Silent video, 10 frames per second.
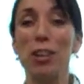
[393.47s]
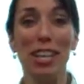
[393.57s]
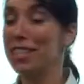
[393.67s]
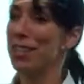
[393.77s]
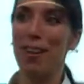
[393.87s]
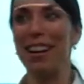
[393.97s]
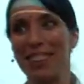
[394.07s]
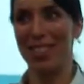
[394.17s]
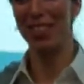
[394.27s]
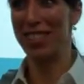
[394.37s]
good do you want your
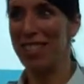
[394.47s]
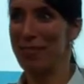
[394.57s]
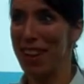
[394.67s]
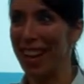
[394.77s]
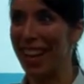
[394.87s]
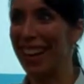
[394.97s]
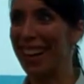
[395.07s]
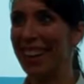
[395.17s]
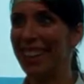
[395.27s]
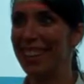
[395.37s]
surgeon to be?
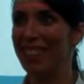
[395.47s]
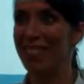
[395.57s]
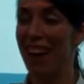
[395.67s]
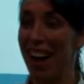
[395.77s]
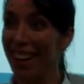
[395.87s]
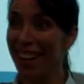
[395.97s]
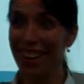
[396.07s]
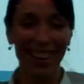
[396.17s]
Well,